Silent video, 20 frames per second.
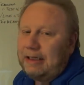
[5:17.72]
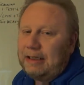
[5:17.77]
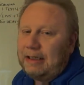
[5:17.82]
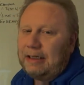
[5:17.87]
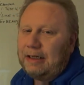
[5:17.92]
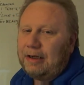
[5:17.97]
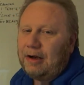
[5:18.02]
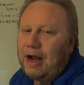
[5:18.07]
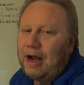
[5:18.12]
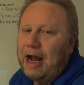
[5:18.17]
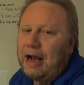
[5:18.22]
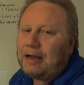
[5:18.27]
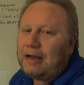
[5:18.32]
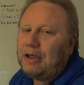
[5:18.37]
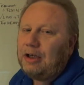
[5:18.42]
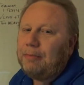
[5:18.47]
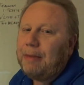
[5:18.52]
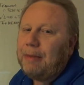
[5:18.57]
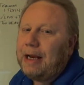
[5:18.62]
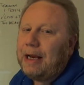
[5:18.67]
how
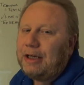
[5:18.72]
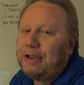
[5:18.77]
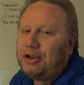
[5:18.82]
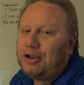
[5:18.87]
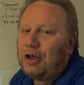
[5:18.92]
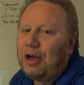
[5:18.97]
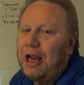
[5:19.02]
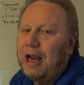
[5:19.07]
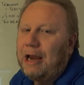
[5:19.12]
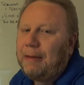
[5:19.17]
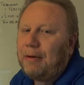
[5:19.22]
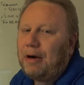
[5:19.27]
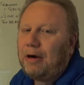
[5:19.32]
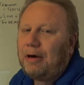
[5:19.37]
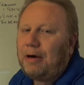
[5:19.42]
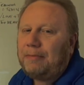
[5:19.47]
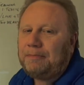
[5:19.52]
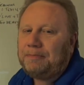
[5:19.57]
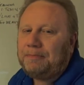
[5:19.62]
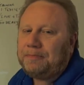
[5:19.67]
can you manage your
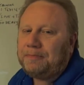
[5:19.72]
labor